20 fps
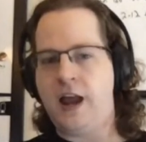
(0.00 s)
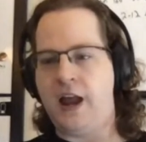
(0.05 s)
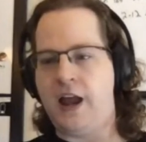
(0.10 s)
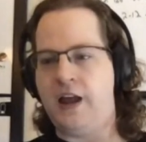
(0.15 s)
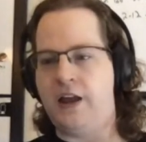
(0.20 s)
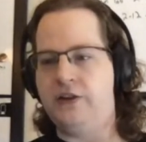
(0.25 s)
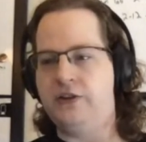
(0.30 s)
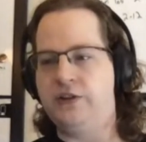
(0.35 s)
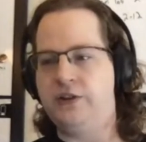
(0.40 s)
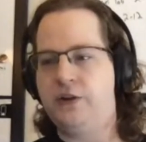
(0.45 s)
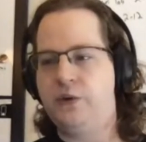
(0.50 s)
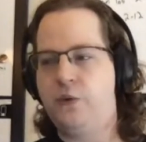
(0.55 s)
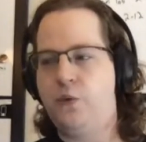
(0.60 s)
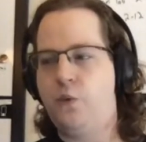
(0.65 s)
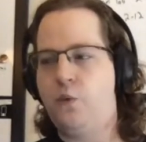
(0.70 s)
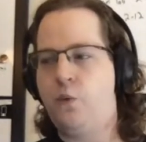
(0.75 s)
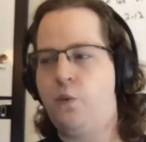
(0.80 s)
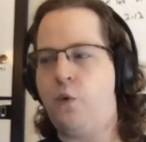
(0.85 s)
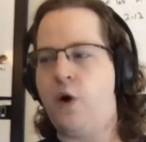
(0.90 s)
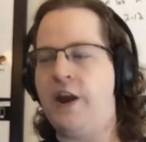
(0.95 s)
And
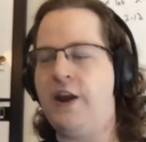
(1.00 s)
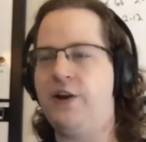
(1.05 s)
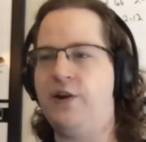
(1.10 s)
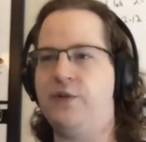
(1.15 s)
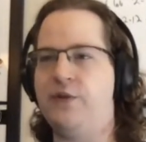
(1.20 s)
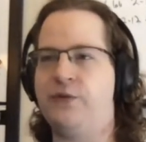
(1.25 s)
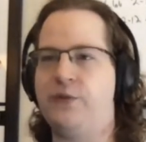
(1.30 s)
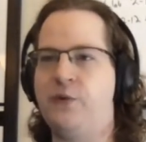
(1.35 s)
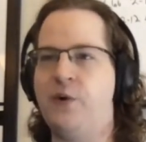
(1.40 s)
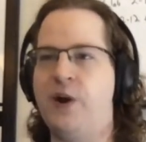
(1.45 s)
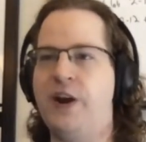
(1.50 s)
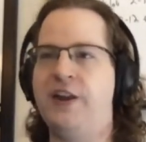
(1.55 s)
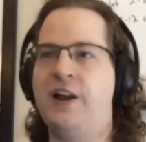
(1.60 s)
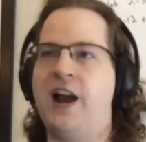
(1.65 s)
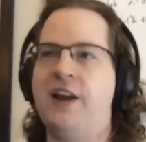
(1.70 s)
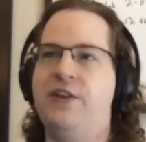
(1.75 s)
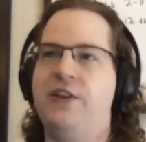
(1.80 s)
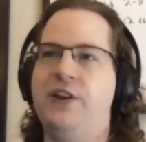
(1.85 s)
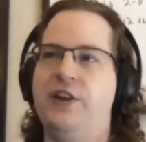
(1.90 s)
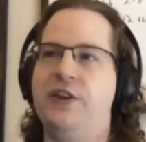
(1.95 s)
one of one of
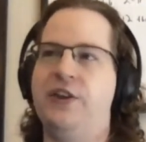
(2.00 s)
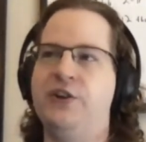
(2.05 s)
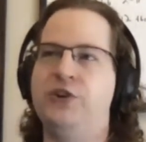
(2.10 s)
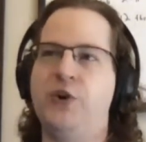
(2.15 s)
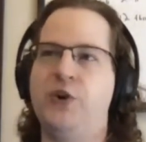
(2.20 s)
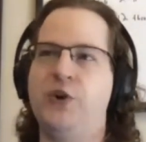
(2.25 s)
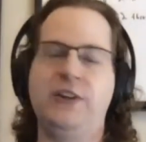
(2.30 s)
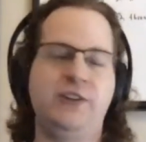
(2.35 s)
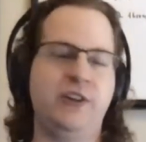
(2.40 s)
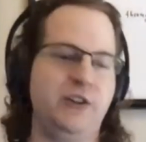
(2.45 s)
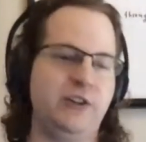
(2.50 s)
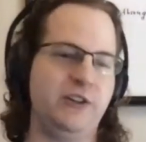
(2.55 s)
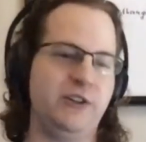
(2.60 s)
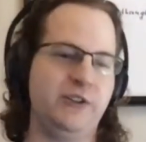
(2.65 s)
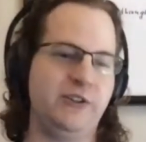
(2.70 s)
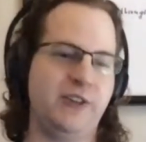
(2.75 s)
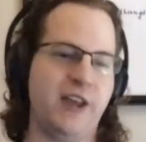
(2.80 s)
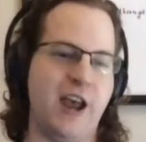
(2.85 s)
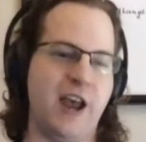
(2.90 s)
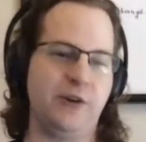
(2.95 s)
the kind of the, the joint
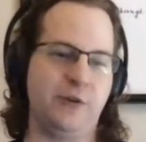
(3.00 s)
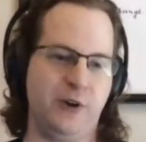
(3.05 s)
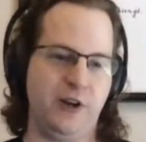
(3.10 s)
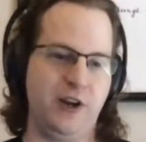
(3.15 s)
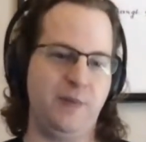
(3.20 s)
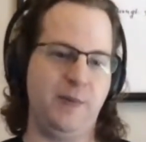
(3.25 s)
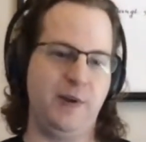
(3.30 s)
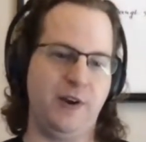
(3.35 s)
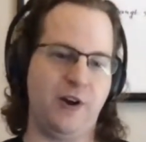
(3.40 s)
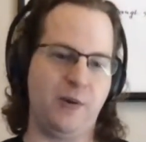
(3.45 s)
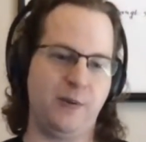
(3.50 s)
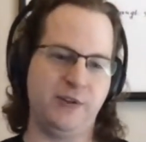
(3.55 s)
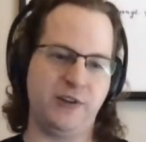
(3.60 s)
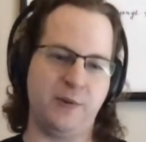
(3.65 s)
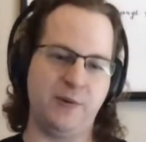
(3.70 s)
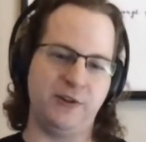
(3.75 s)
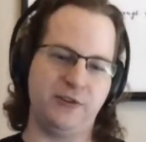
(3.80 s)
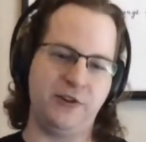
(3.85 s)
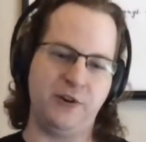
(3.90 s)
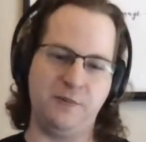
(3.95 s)
decisions in Army
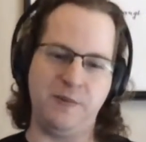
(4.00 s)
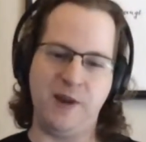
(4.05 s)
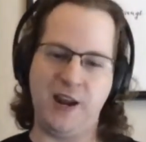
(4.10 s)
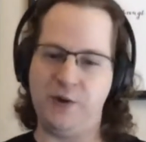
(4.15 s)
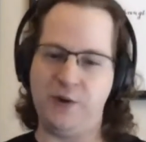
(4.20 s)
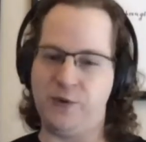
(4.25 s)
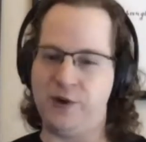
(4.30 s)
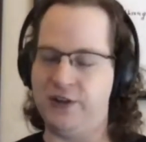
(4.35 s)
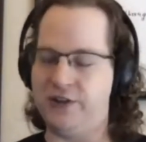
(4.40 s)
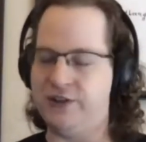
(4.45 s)
Cyber Institute made